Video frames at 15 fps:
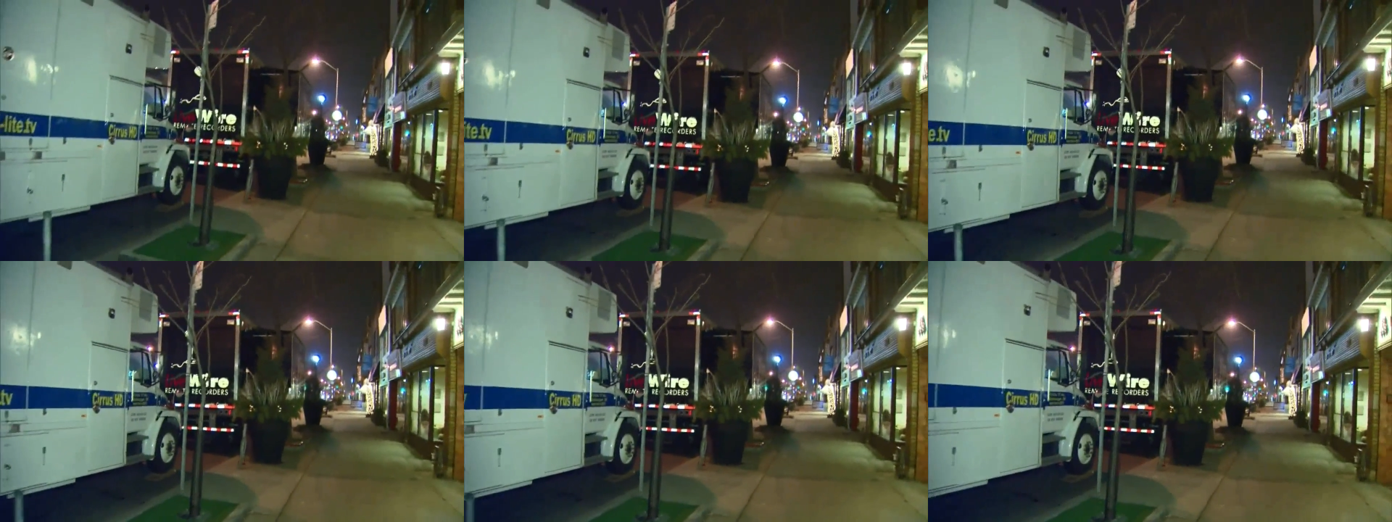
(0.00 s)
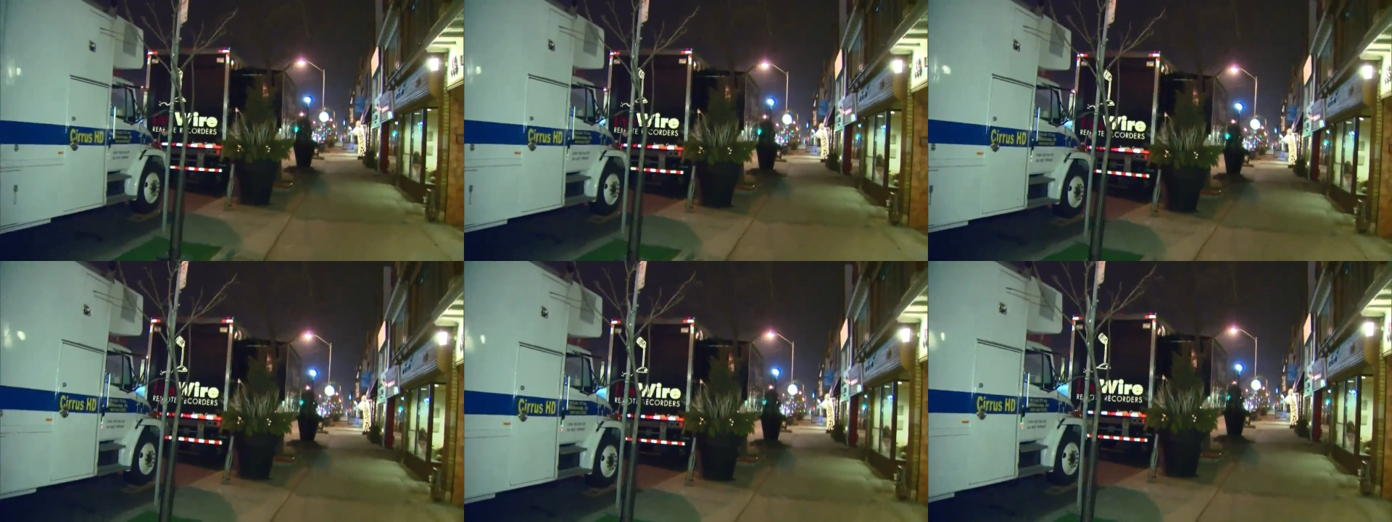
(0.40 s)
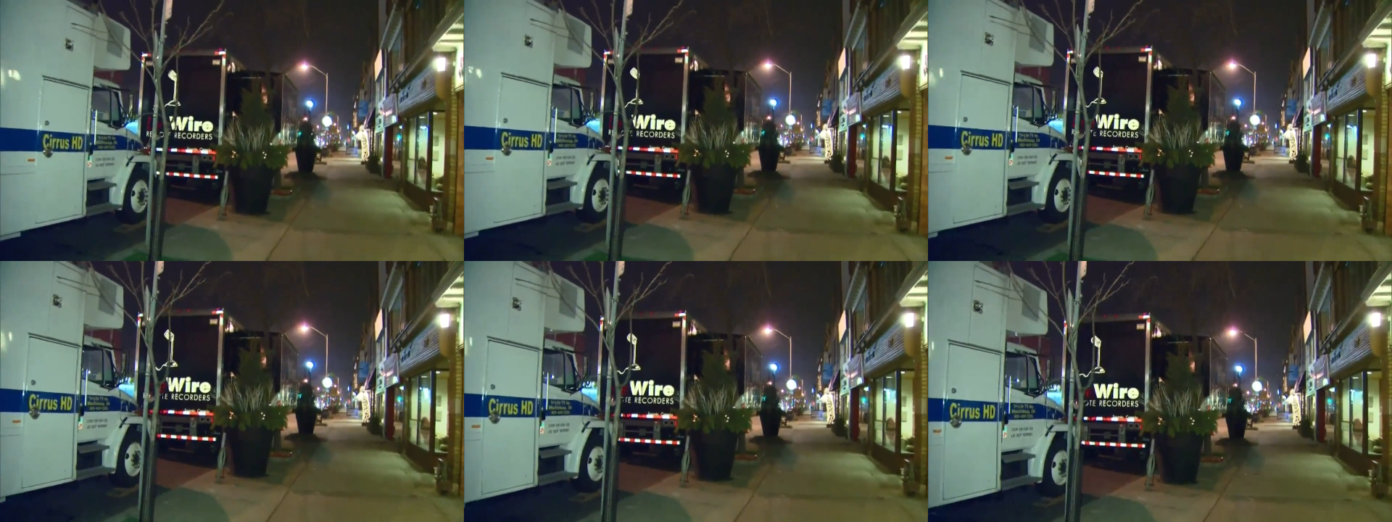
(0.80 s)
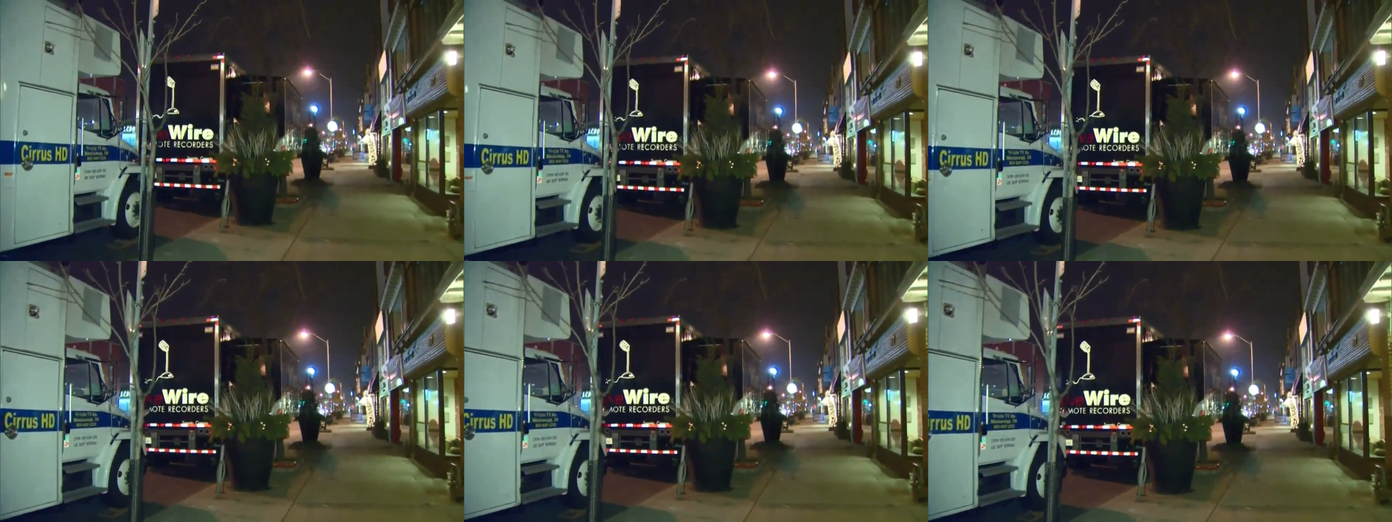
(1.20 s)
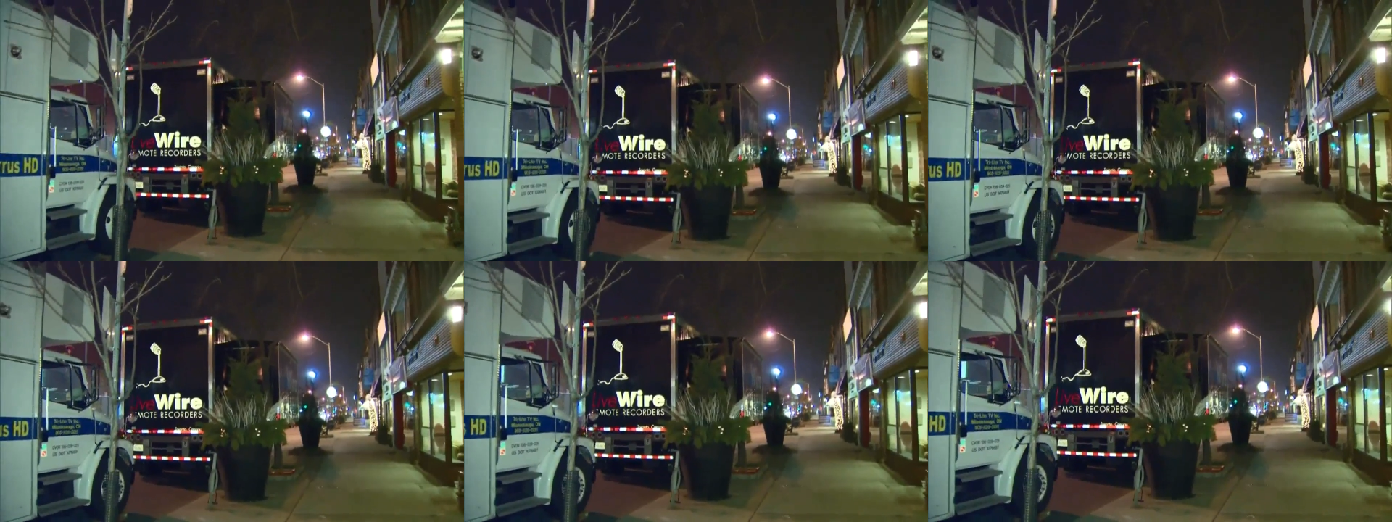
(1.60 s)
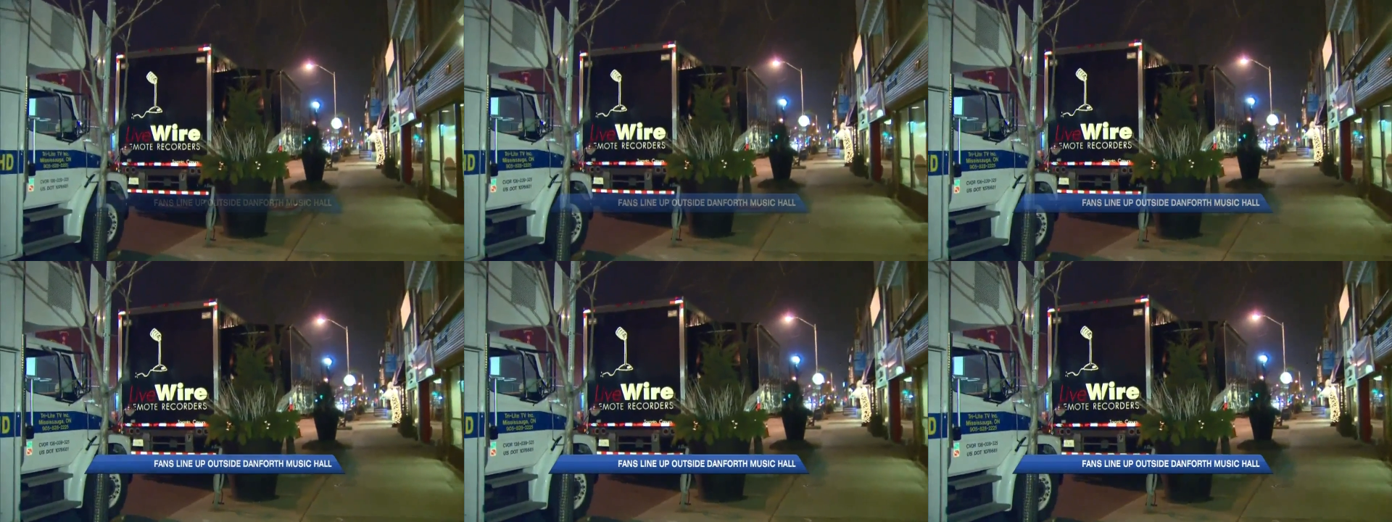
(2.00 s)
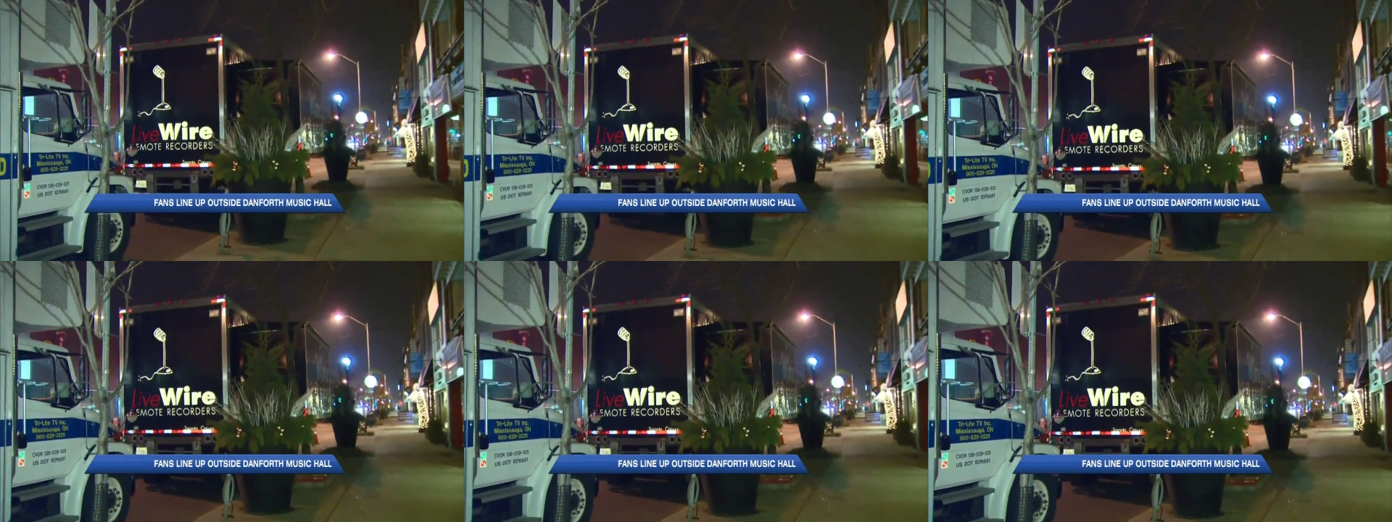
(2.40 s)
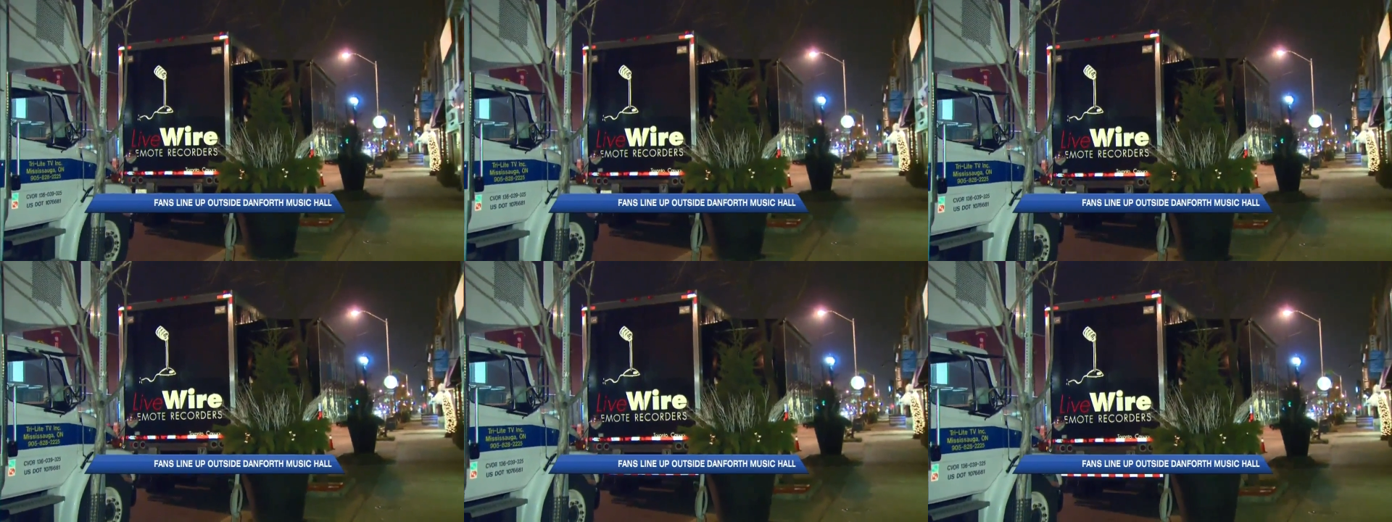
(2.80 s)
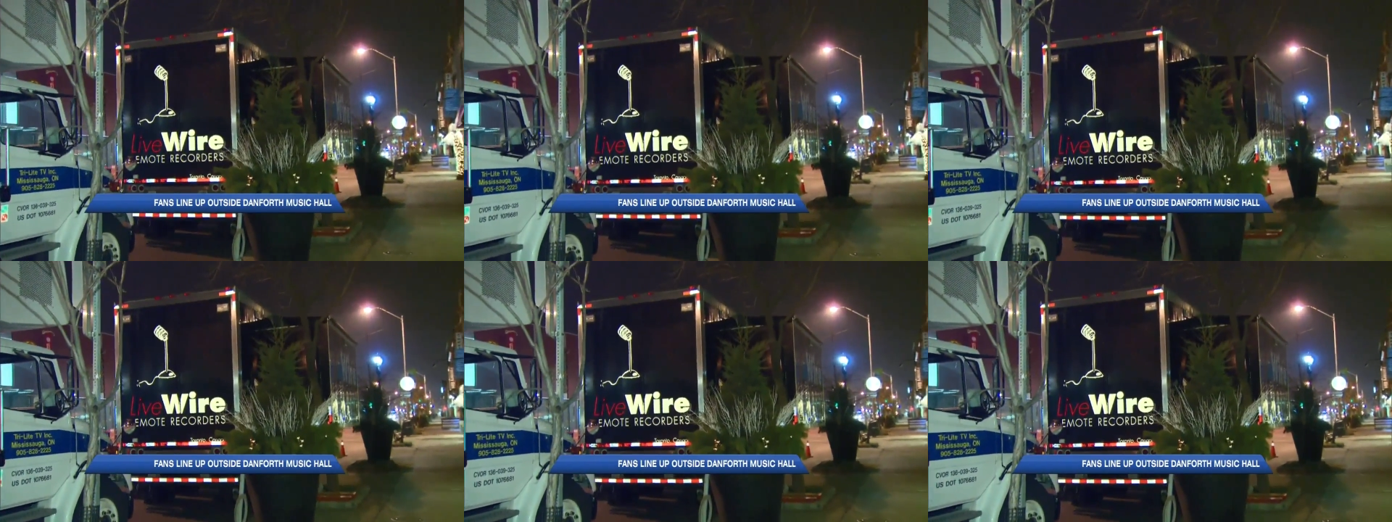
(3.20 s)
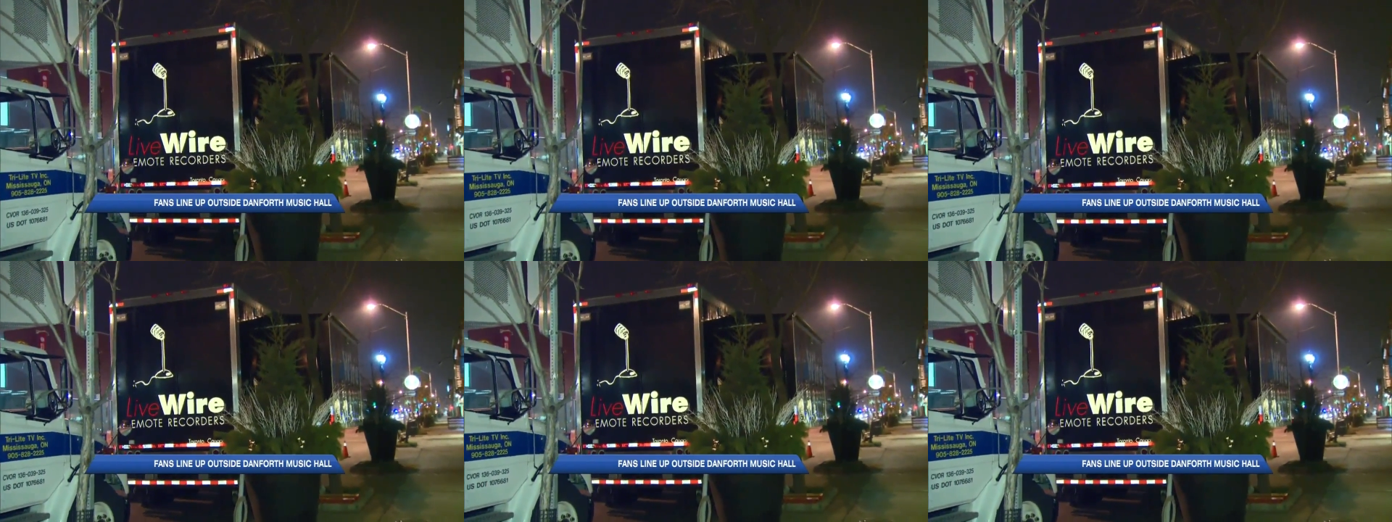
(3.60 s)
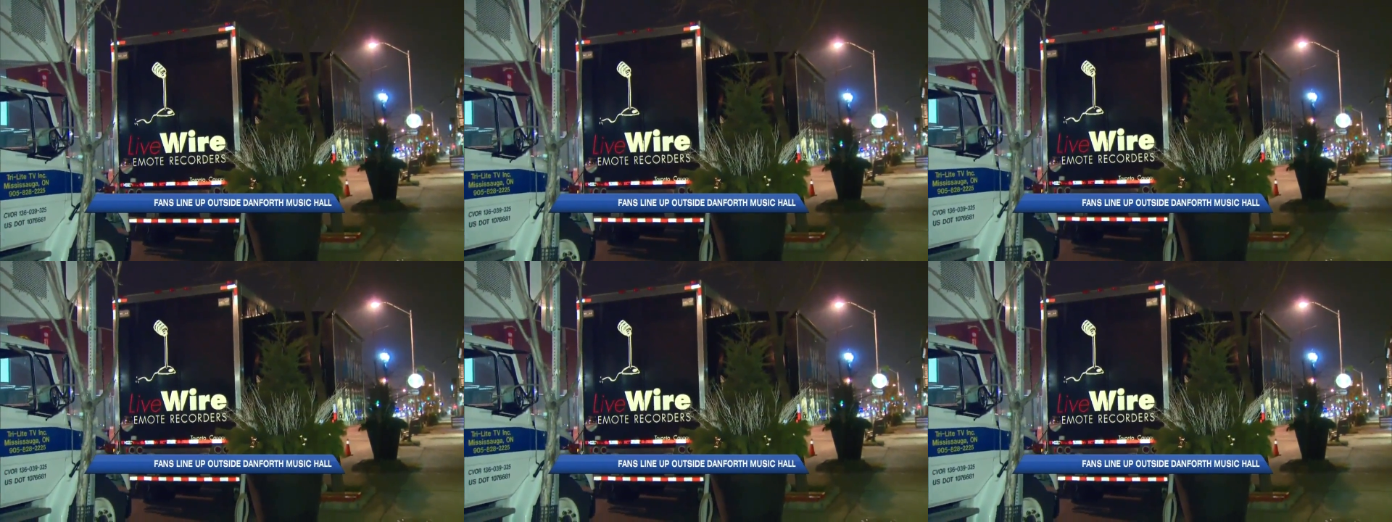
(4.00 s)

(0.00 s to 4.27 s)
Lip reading: (no speaker visible)